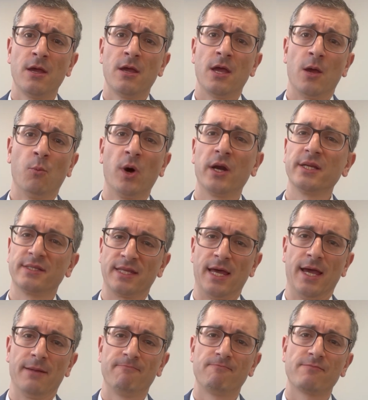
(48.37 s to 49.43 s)
And what is
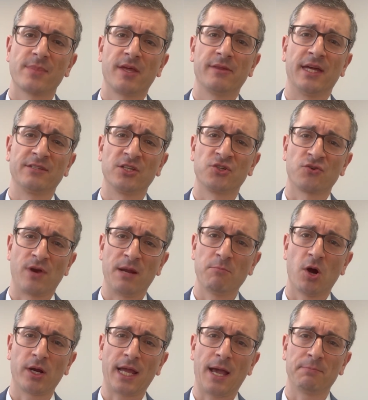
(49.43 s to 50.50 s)
that? That's a
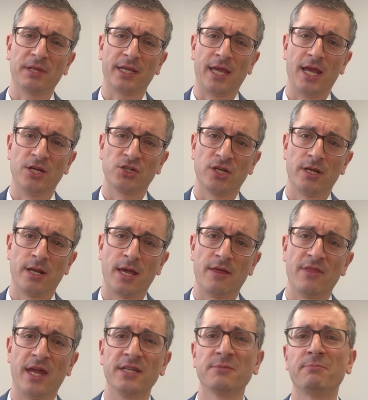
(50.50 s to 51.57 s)
trademark application
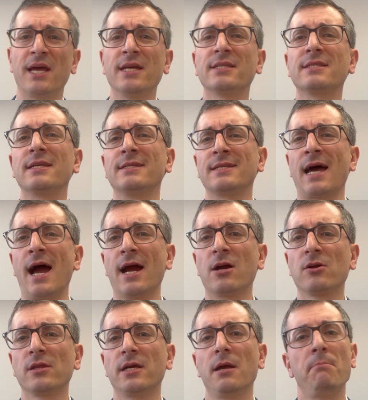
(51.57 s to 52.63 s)
that is based
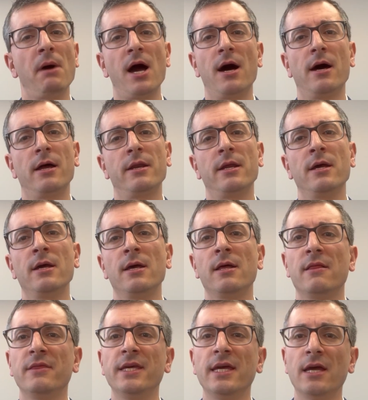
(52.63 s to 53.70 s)
entirely upon
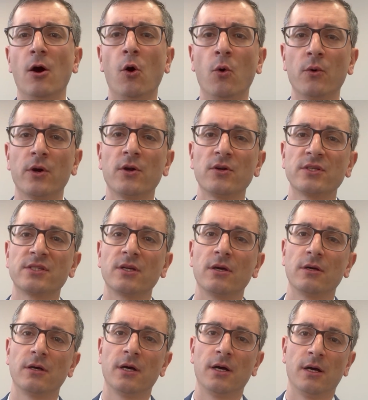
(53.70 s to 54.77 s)
the
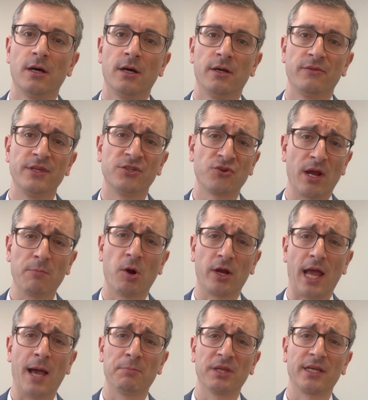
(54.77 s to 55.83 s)
trademark
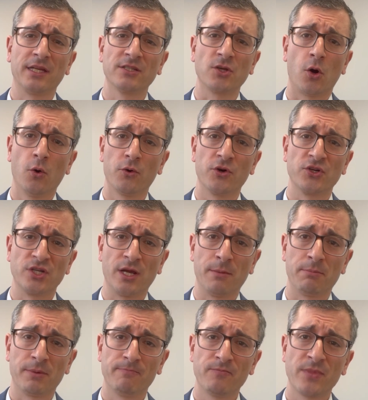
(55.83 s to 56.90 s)
applicant's
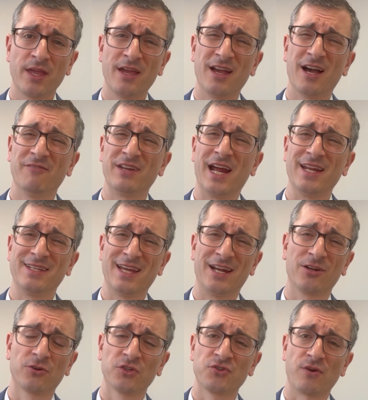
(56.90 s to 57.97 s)
ownership of an
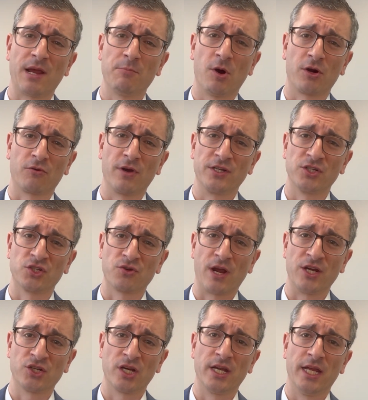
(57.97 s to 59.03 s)
identical trademark
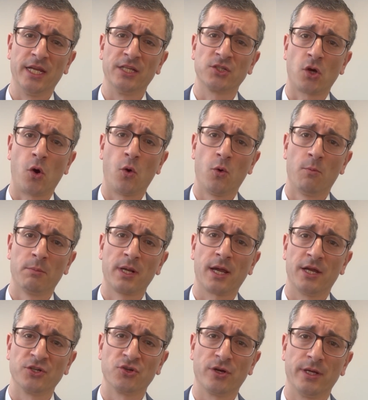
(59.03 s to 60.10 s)
registration in its home
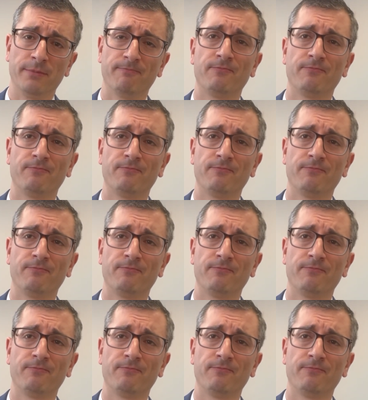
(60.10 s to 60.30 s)
country.